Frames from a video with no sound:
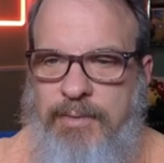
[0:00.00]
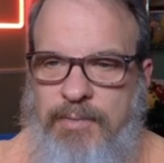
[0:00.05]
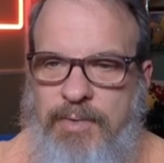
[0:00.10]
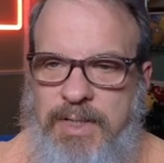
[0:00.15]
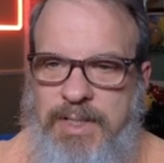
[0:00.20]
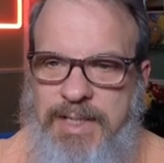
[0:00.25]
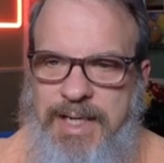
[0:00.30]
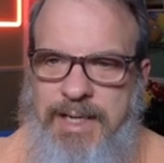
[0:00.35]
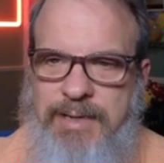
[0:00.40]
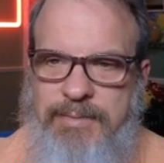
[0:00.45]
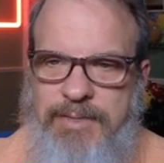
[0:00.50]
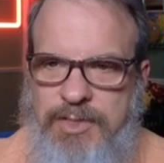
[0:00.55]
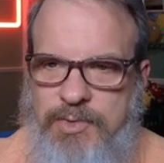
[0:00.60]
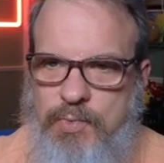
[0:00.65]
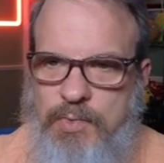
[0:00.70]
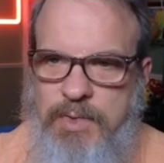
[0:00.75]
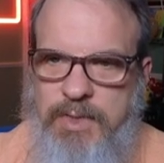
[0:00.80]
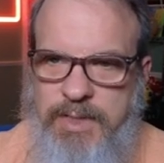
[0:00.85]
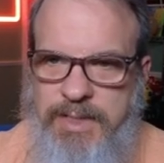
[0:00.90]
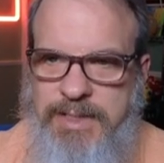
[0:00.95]
1 damage
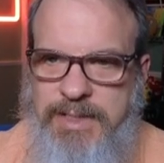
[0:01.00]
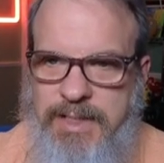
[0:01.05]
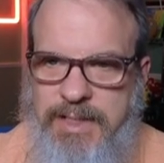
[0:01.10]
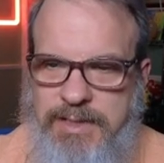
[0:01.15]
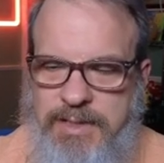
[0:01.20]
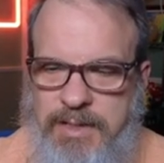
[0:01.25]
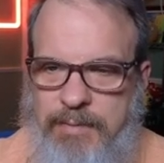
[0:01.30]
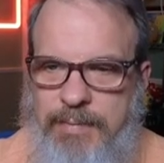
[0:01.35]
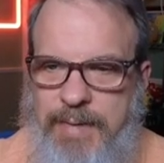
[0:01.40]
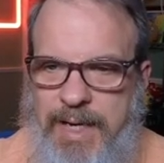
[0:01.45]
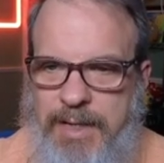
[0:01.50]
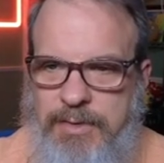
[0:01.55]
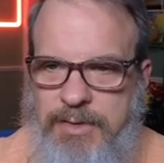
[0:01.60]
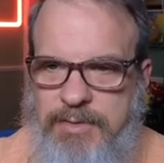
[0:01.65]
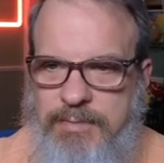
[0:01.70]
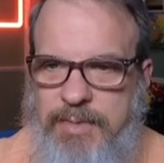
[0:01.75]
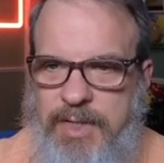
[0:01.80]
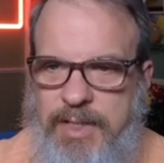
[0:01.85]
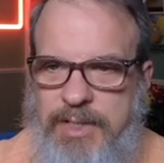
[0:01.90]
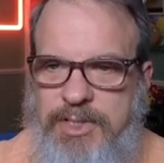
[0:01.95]
really doesn't amount
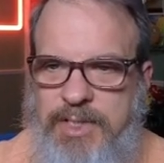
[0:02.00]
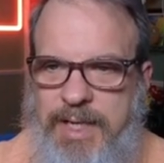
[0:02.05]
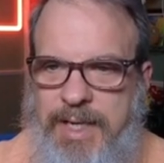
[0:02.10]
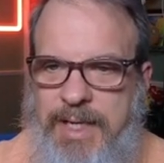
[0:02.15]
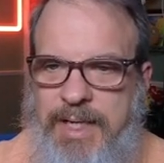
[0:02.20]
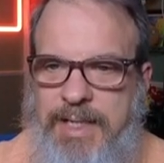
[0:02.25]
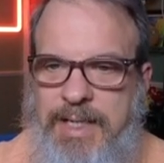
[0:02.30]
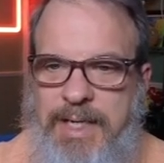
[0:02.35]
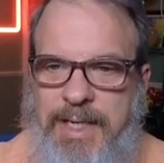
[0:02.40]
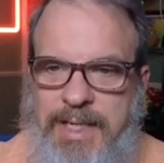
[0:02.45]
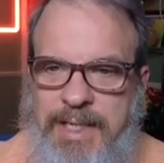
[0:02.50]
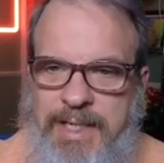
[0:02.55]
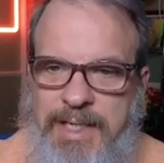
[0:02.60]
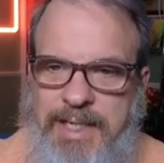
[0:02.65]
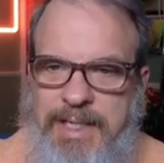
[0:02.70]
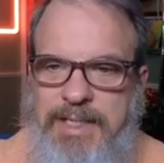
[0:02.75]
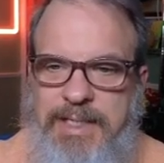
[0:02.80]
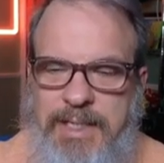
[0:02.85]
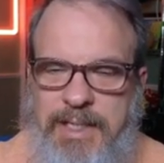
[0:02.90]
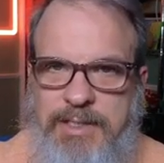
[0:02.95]
to much, and
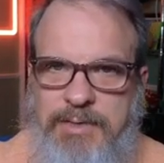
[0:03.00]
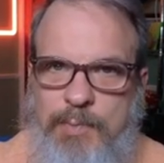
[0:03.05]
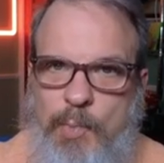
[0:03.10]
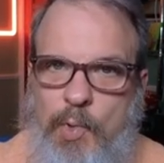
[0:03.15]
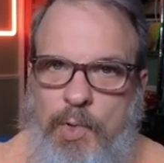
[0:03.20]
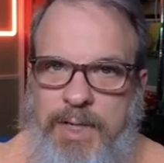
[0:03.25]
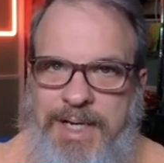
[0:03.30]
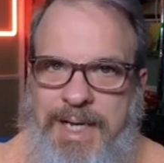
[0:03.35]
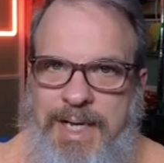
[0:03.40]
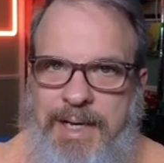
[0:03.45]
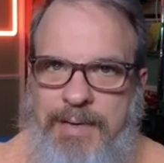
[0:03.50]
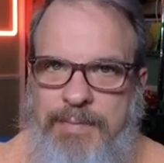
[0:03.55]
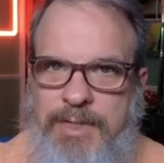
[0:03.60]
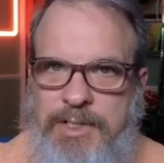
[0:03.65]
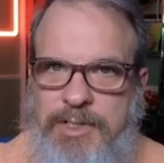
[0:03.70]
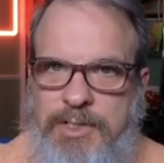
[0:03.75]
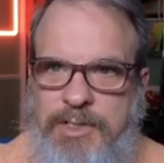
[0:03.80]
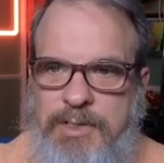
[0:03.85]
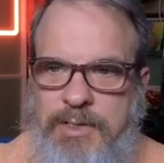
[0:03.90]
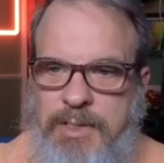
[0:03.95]
he does more
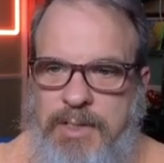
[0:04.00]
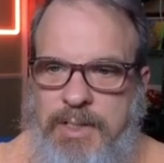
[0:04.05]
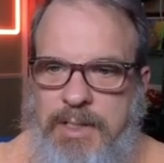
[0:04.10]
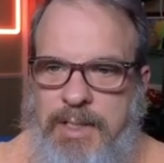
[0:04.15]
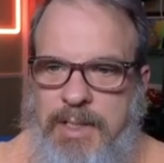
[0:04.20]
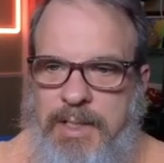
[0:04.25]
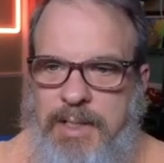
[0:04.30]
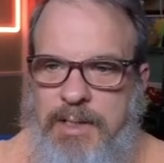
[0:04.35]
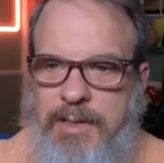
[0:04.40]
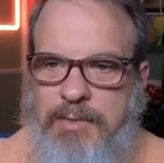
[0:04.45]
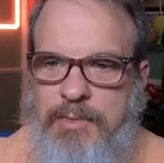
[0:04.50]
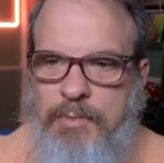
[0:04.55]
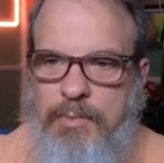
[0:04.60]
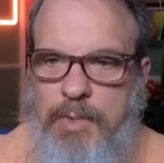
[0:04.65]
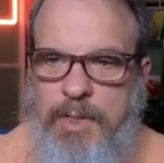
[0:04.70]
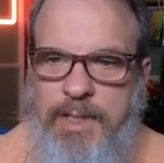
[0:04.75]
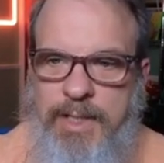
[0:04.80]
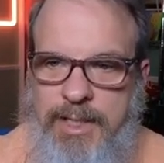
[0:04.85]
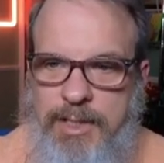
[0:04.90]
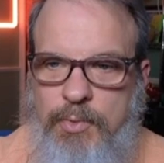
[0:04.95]
damage
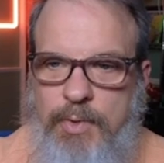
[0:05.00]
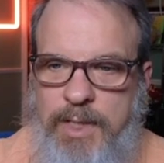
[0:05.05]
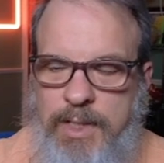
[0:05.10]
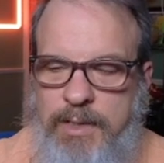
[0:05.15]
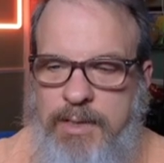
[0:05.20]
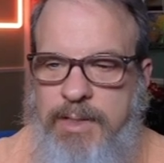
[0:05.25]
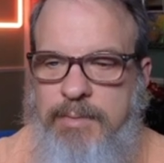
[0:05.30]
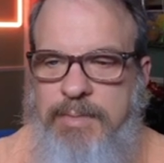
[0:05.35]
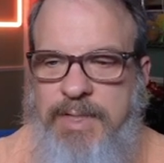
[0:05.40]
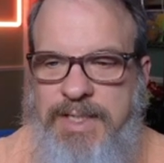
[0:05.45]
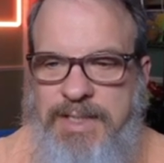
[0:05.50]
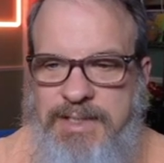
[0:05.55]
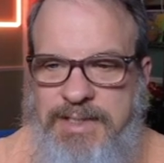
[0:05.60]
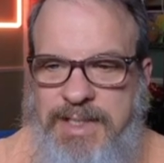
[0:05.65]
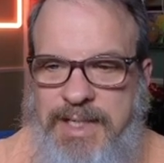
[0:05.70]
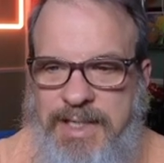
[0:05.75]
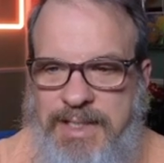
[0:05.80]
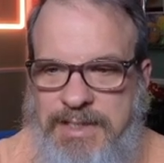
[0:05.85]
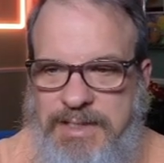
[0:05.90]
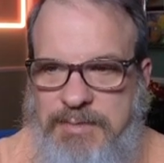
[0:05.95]
really quickly because
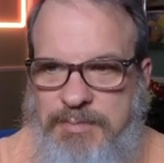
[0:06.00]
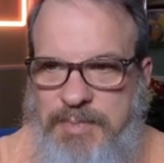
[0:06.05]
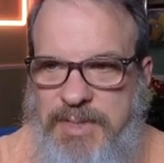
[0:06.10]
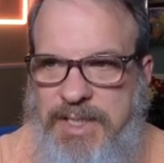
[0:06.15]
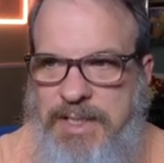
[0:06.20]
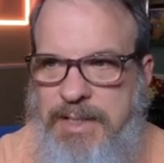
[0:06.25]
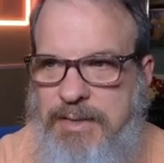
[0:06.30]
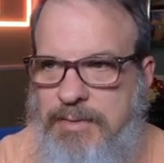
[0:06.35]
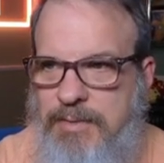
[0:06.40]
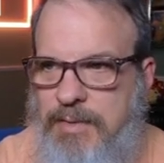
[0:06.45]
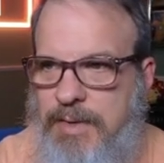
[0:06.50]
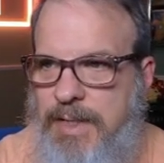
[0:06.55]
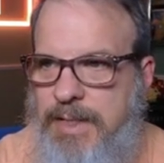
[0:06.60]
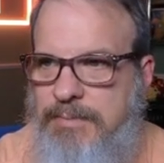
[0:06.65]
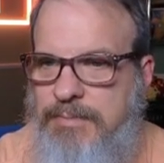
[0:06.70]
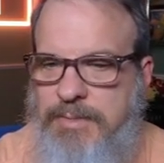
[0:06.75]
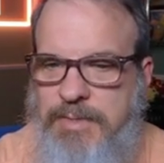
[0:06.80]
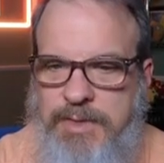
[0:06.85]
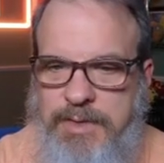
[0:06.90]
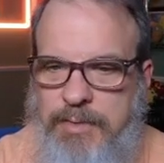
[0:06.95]
he has speed,
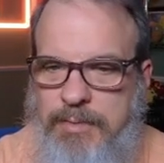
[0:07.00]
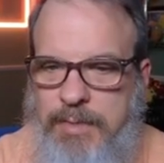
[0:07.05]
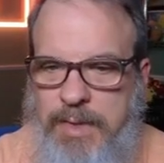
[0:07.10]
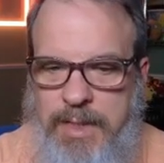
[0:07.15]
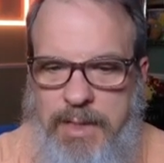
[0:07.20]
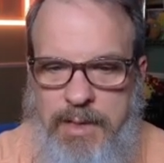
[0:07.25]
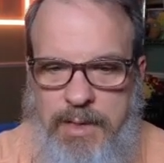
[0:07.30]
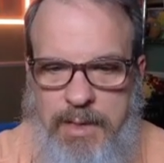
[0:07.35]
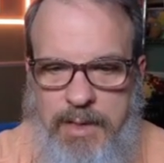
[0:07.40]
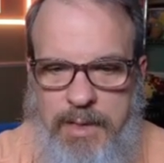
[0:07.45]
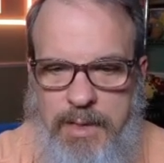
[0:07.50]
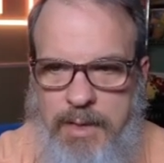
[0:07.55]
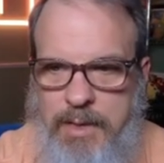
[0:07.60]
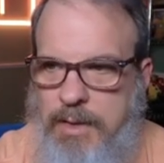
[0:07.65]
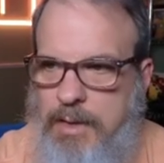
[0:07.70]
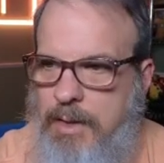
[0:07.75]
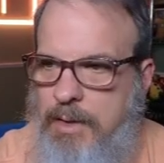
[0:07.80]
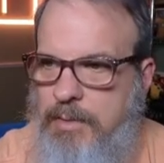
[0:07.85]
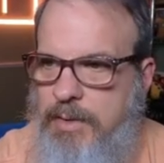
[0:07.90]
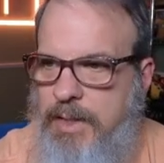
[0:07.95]
right? So,
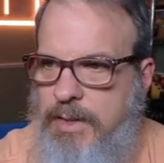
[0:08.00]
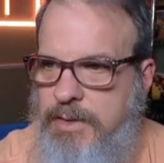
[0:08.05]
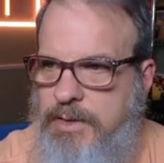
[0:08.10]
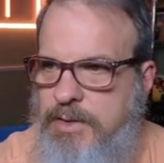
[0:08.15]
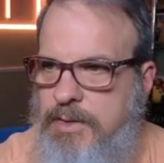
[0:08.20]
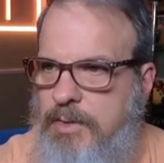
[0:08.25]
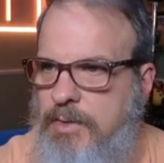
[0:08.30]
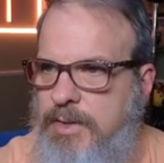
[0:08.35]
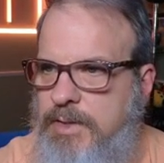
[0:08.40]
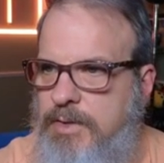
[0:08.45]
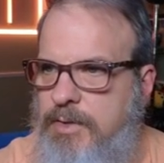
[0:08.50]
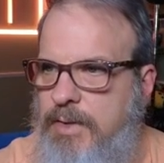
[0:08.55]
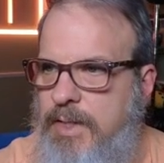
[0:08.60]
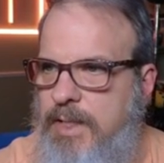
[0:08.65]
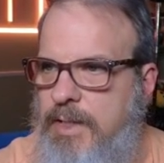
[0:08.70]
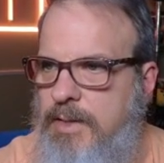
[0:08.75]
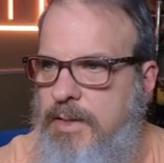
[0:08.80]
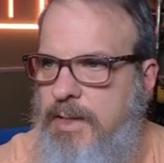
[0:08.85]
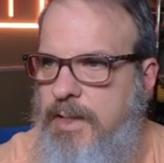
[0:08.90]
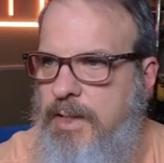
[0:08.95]
okay, so let's go
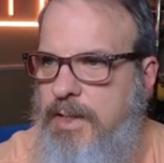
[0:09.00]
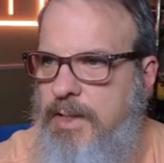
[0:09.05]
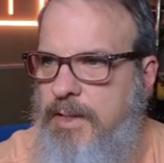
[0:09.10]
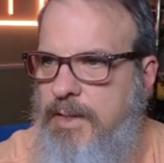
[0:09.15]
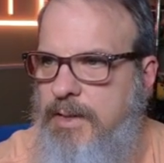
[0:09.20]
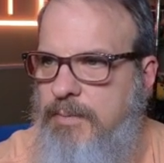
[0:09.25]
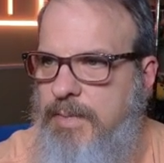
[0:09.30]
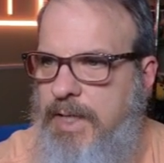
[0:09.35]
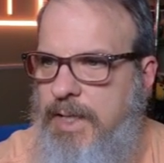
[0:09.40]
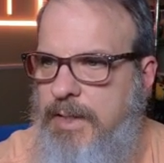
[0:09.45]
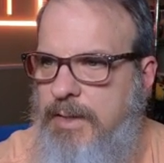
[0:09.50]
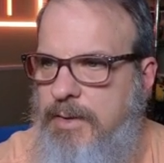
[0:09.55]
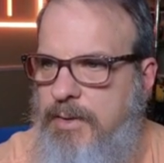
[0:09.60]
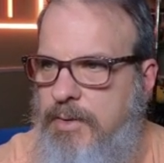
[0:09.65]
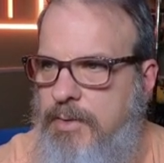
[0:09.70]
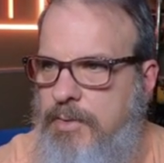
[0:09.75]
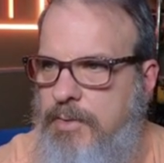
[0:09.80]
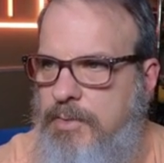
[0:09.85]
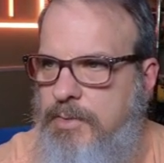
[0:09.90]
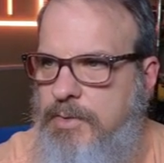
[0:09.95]
ahead and combine
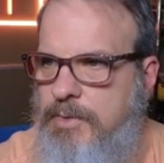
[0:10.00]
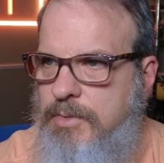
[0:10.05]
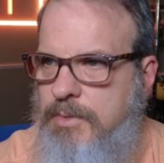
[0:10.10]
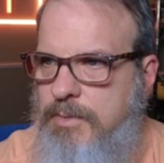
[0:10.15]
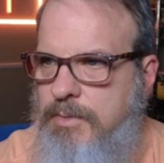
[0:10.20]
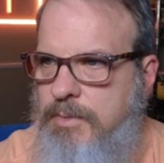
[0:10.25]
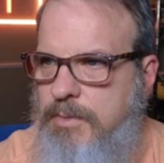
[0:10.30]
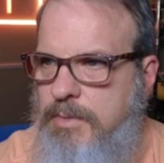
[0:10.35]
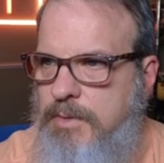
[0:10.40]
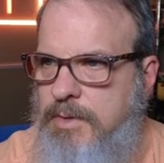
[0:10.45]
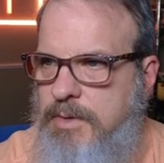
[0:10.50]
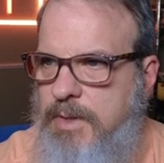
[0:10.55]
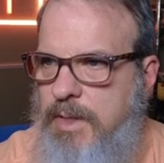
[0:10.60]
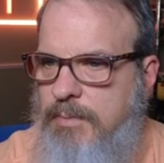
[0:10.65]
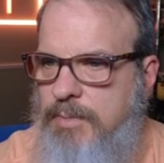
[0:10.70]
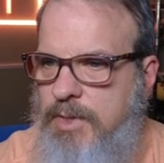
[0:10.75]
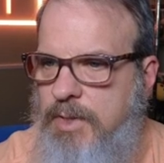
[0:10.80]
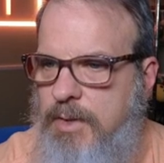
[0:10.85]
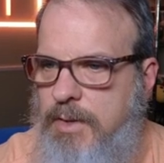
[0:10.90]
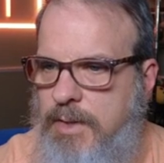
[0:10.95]
those.
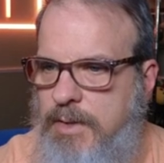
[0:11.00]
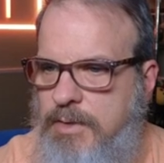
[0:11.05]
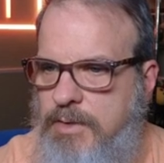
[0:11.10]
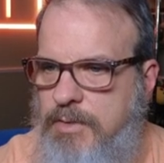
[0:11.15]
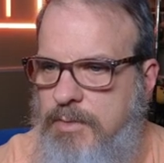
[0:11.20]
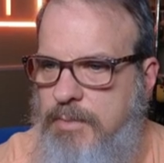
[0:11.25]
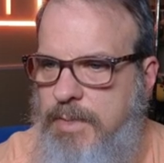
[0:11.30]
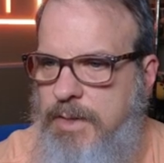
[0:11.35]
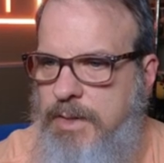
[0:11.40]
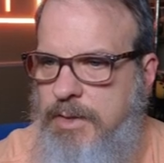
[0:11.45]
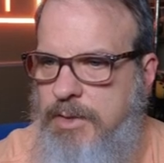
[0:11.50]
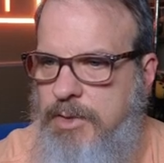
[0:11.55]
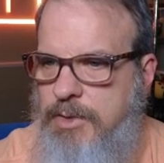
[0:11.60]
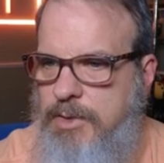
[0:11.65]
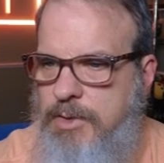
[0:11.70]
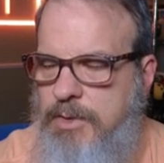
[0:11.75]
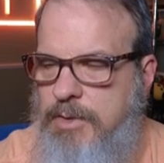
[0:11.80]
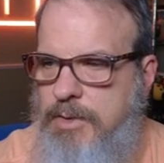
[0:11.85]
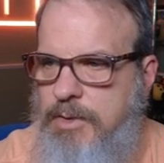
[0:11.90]
Stop talking so much.